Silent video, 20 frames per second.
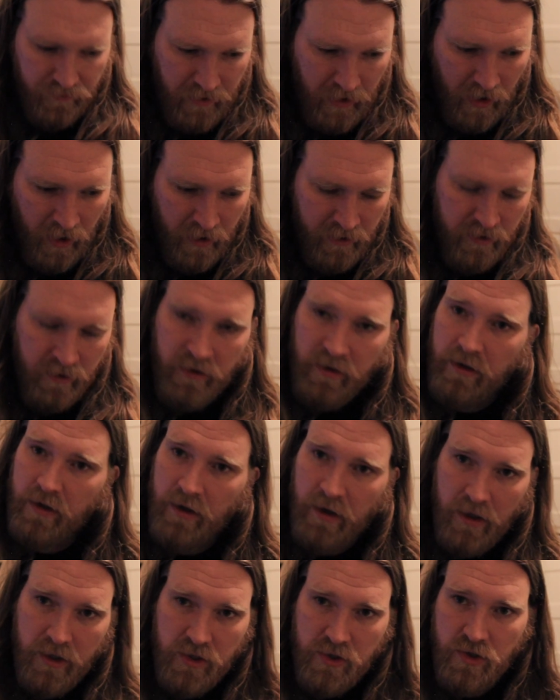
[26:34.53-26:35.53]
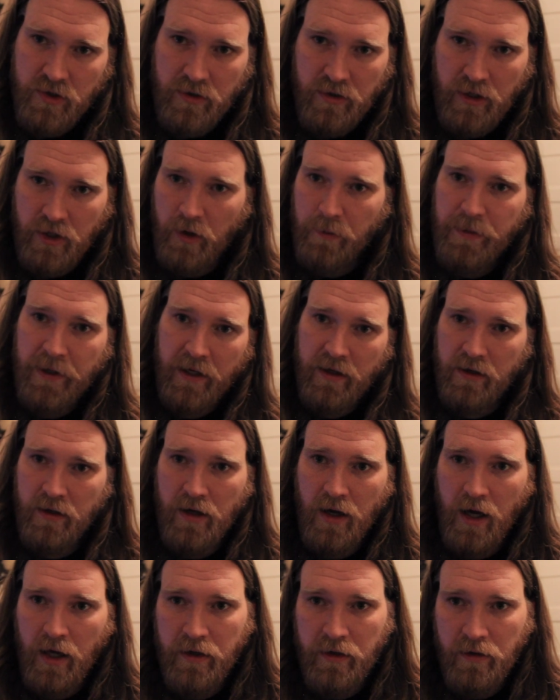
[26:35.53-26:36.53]
of cotton, picking
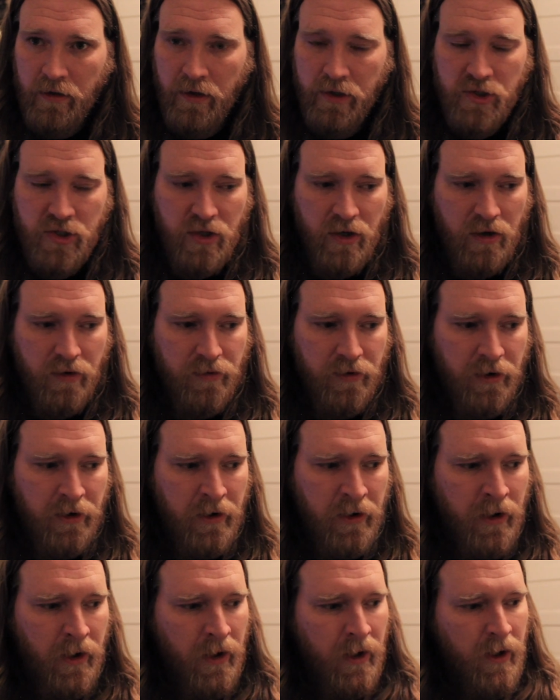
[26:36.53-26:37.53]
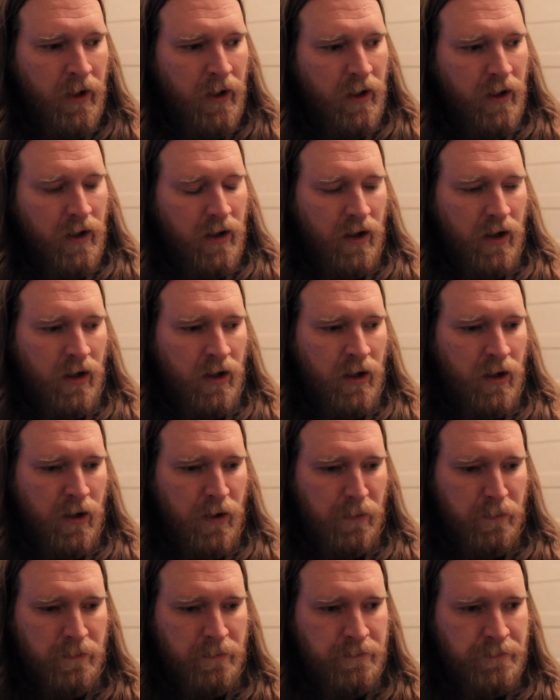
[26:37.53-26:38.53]
cotton, hunched over.
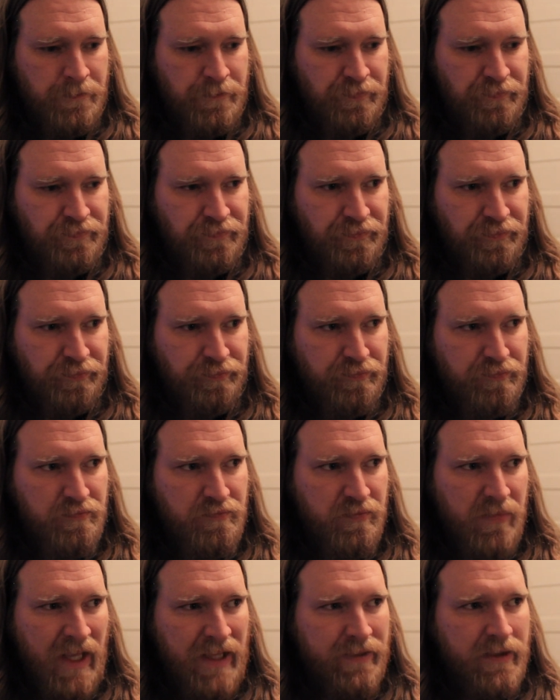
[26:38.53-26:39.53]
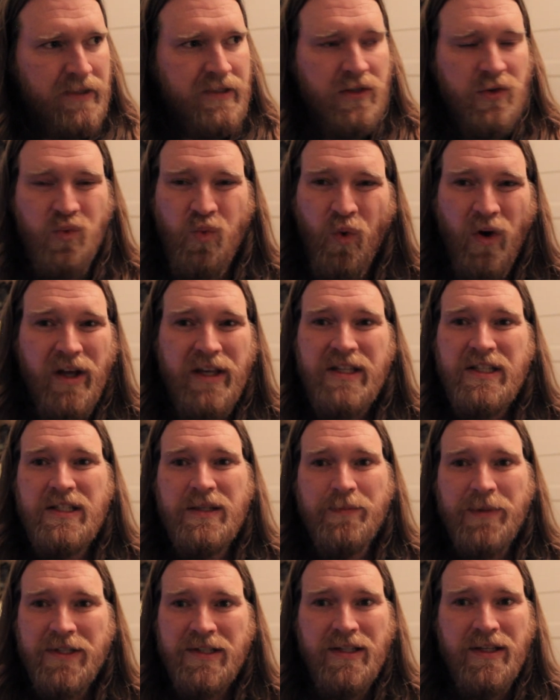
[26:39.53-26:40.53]
This is one
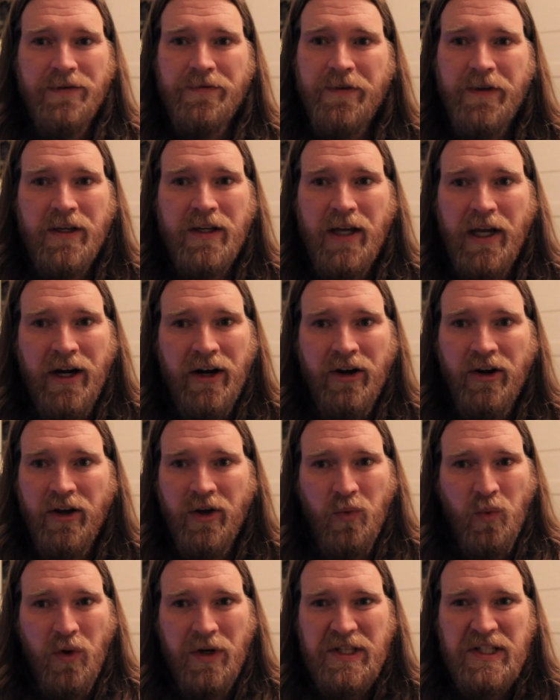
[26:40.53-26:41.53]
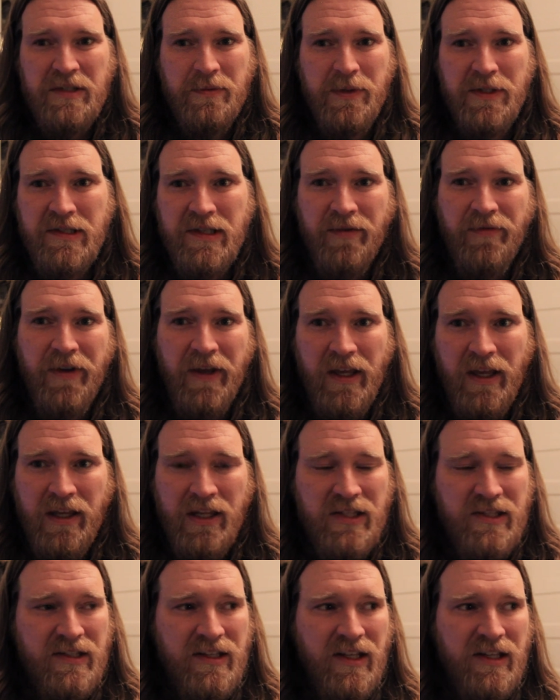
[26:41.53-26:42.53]
specific era and one specific
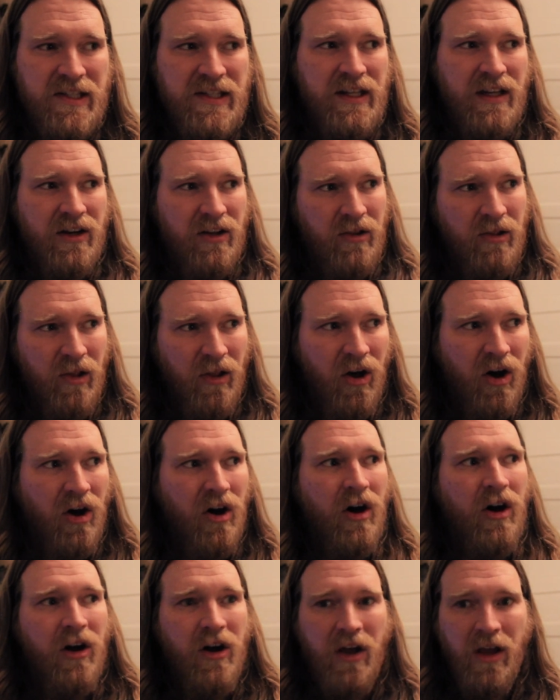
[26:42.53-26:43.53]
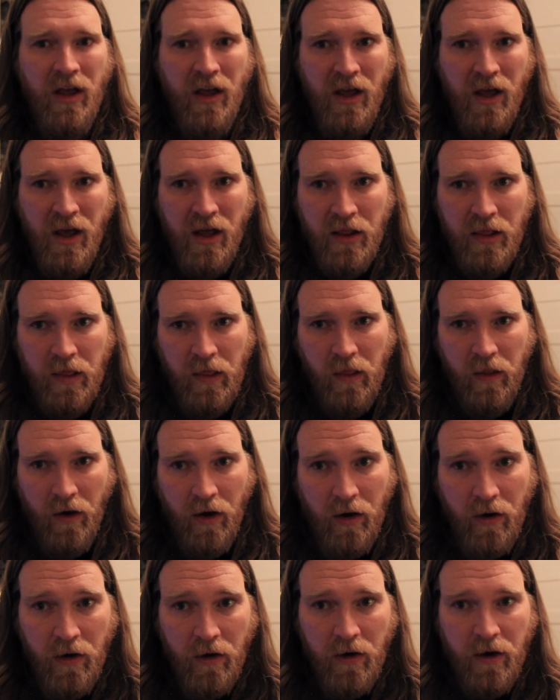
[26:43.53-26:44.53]
instance in a long,
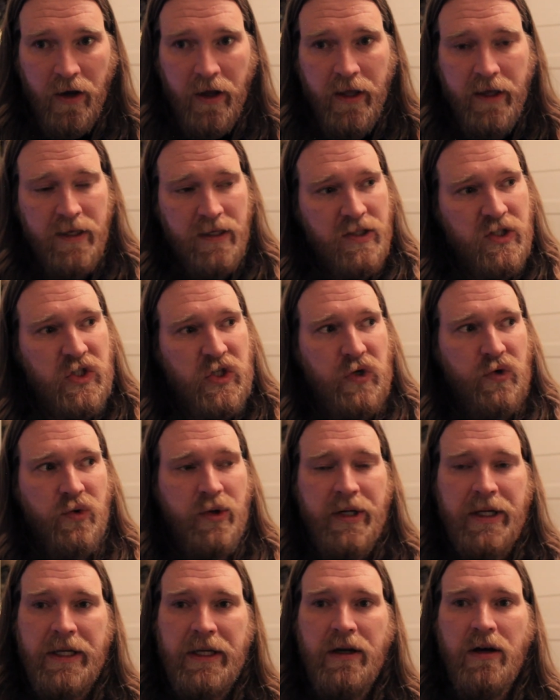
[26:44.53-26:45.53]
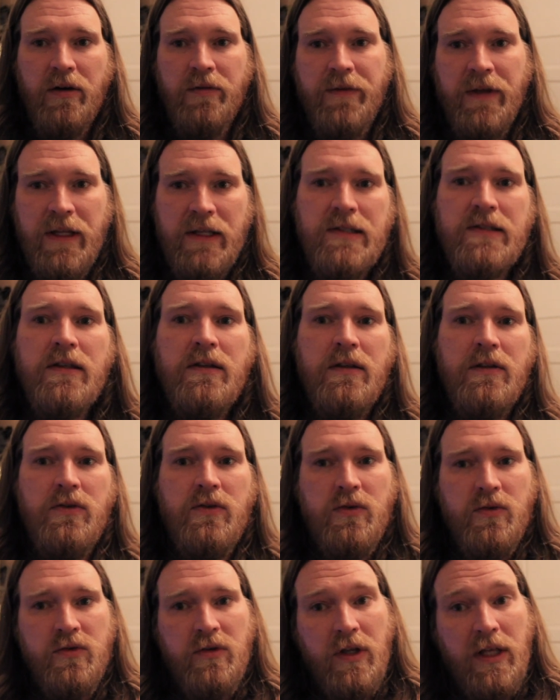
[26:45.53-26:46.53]
long history of
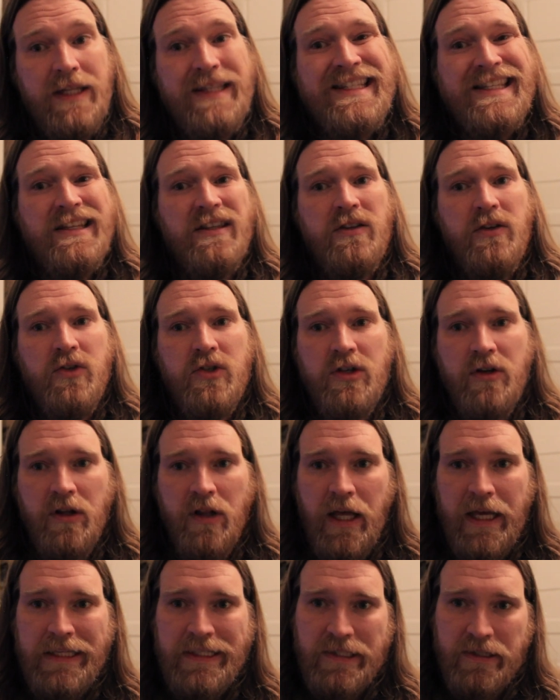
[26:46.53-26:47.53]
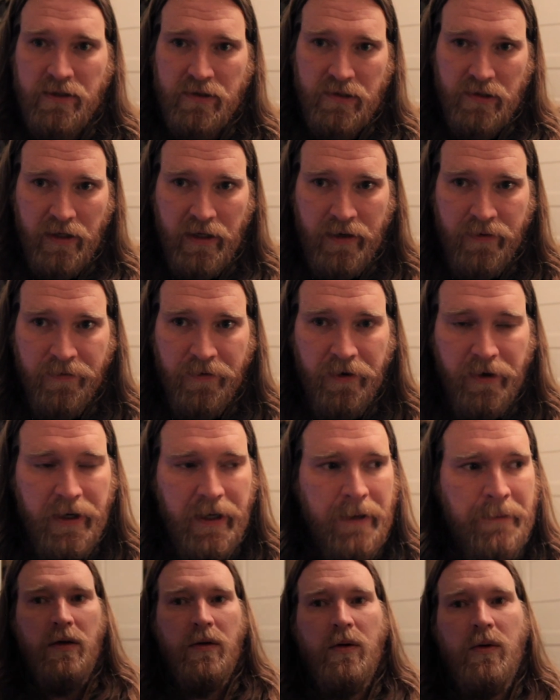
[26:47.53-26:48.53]
institutionalized
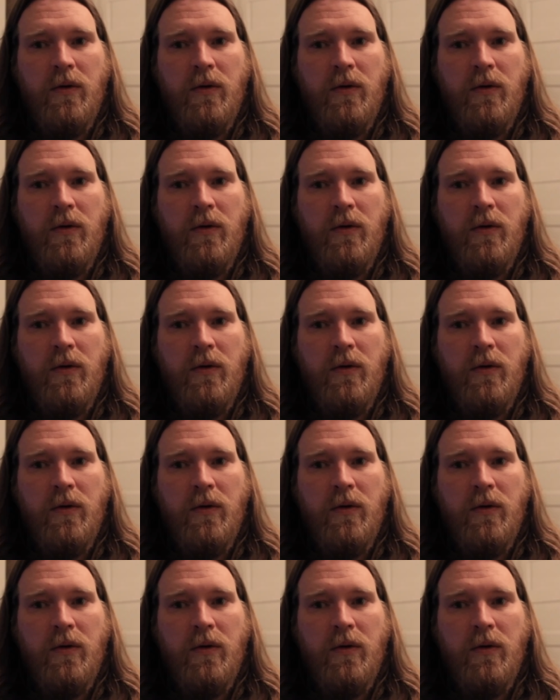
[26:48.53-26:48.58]
slavery.